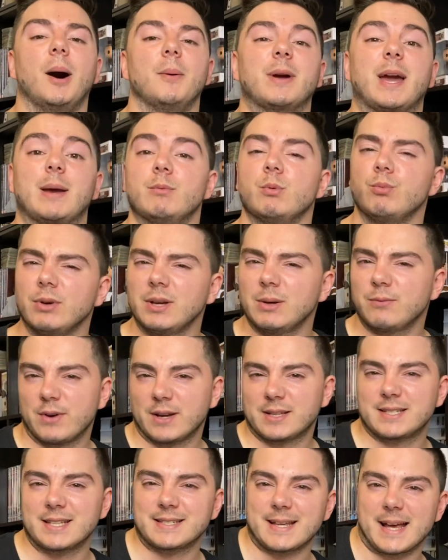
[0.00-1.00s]
Can we bring
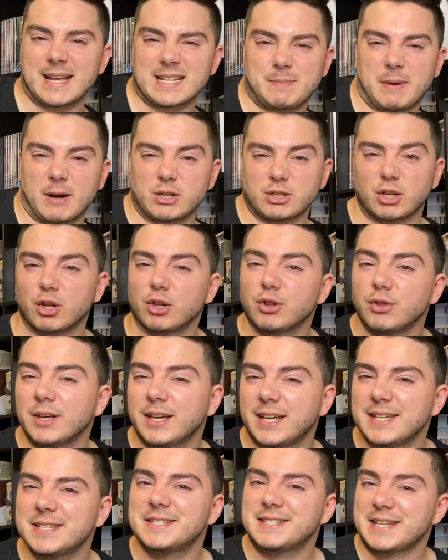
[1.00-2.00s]
Victor Zsasz back? Because I don't think
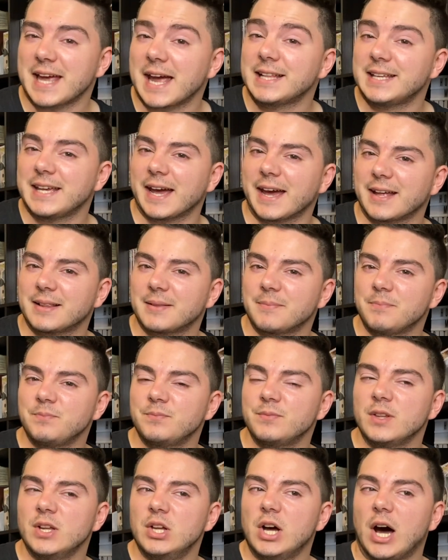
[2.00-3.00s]
he's dead yet.
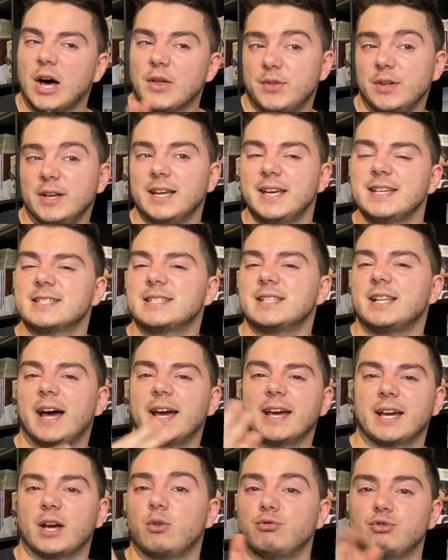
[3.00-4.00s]
I think he's,
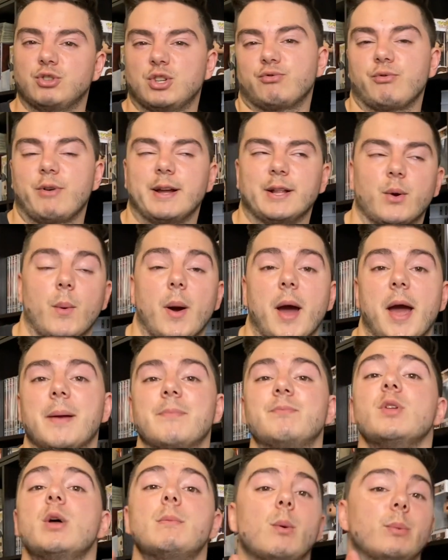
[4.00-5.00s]
like, just ran away.
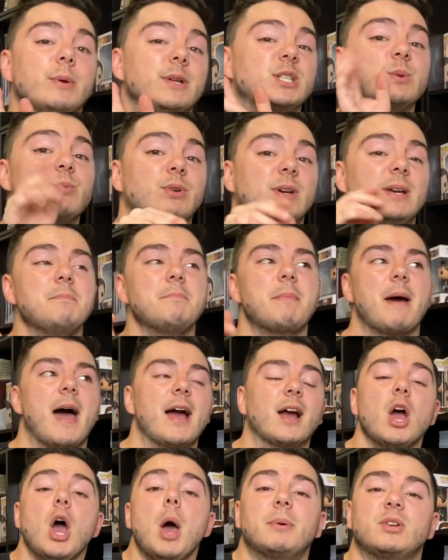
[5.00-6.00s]
But we need to bring him
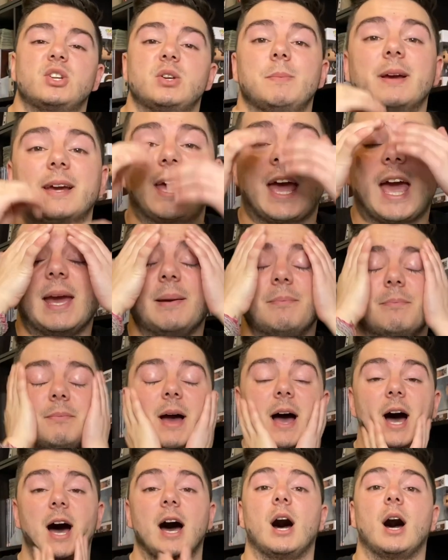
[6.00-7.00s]
back. But she became,
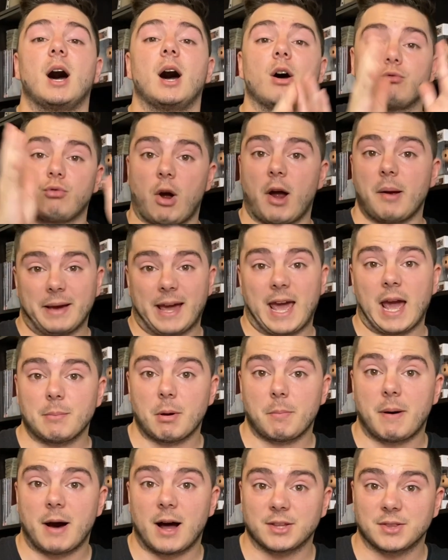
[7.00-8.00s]
Ryan became
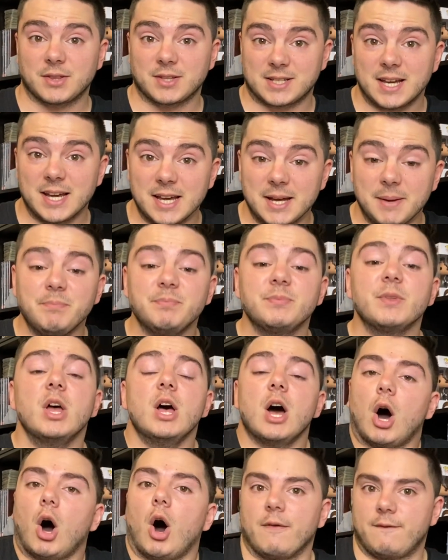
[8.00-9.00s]
a part of the team,
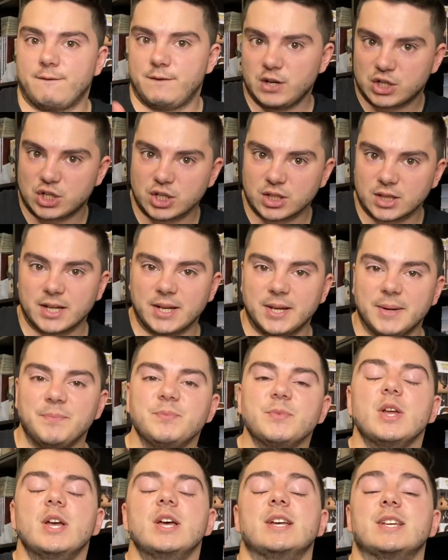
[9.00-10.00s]
officially.
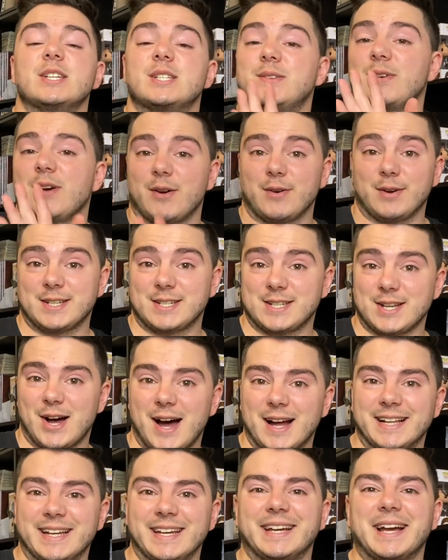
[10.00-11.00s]
It's very
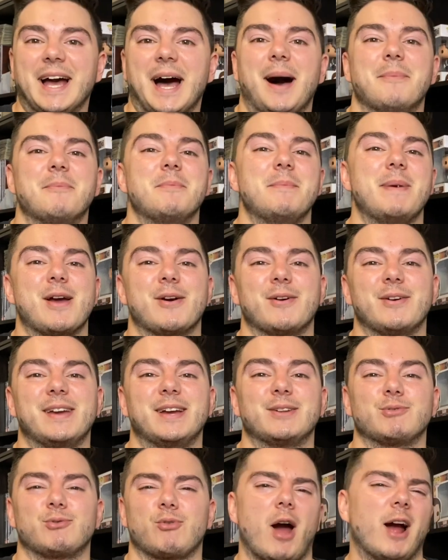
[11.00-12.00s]
exciting. Mary
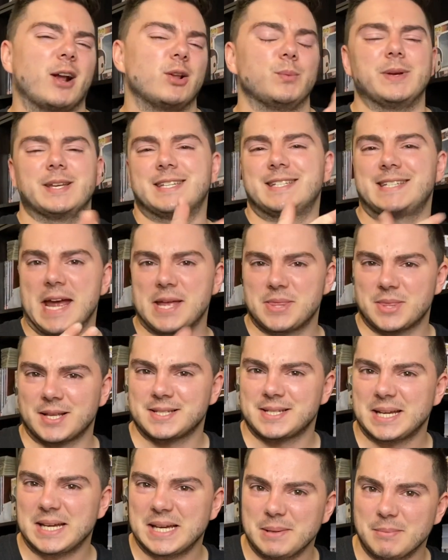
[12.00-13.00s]
and Ryan, we stand the
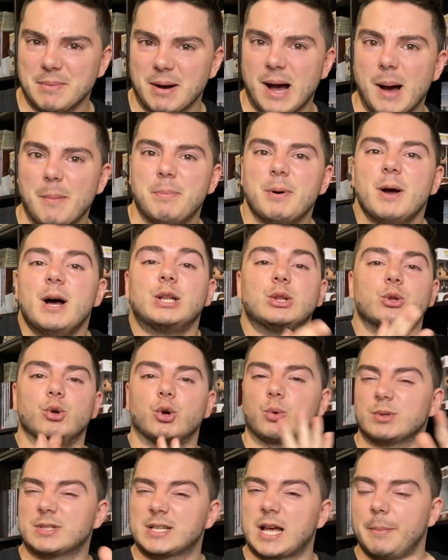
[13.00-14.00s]
team up.
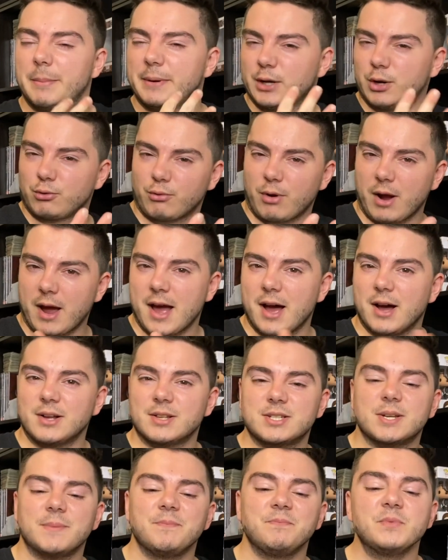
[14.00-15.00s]
Luke was coming
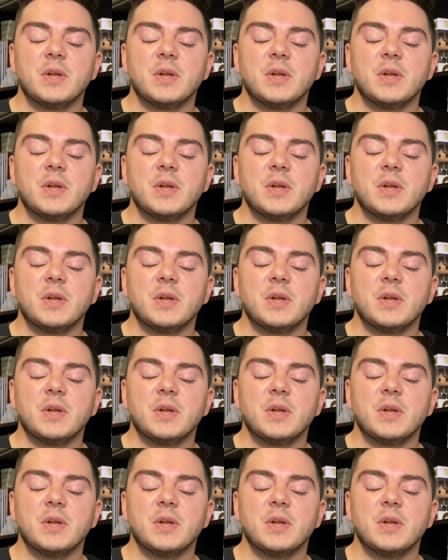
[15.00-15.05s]
around.